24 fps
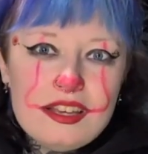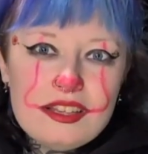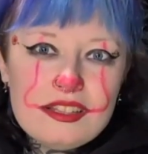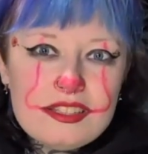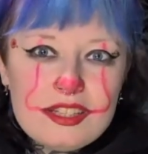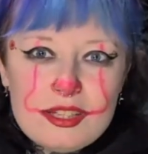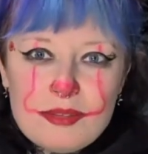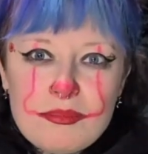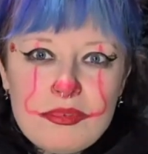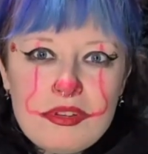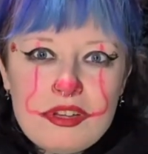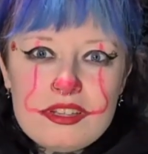
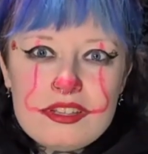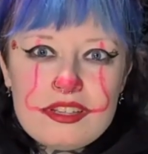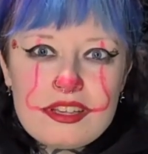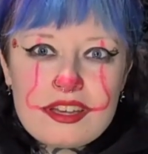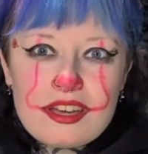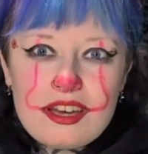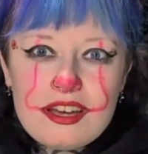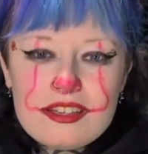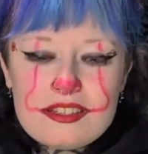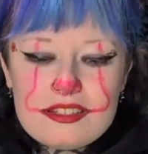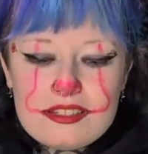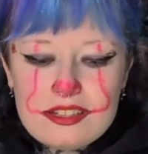it's in a place I
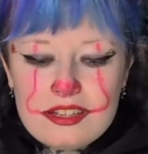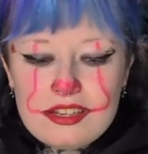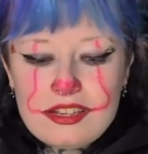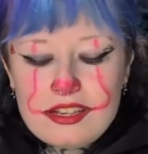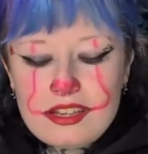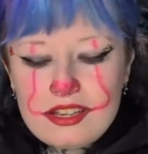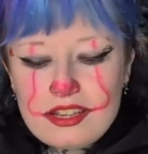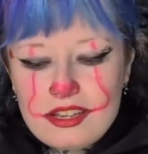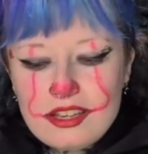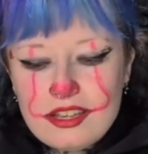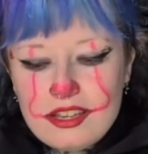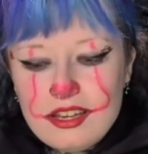can't
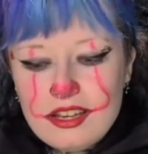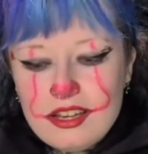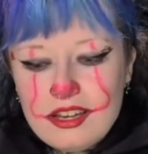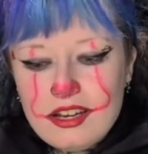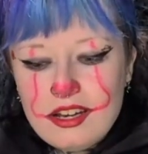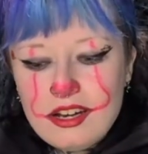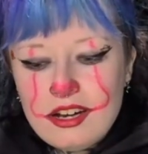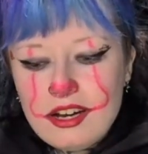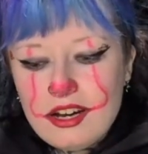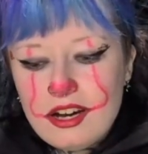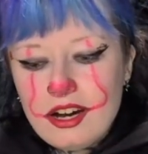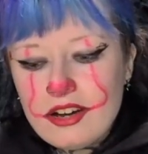see,
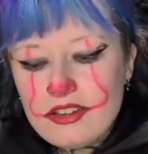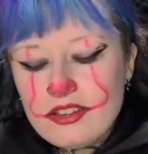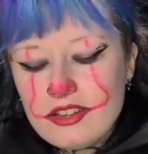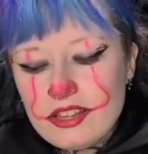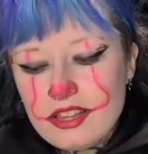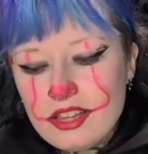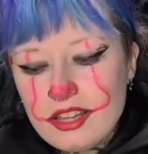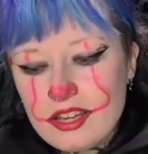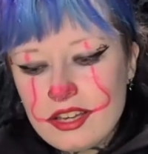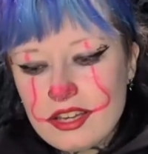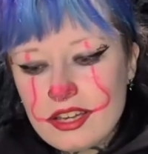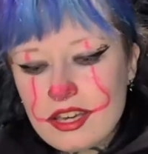and
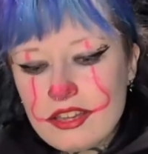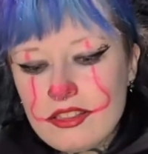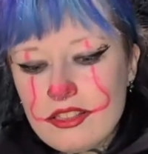I'm like,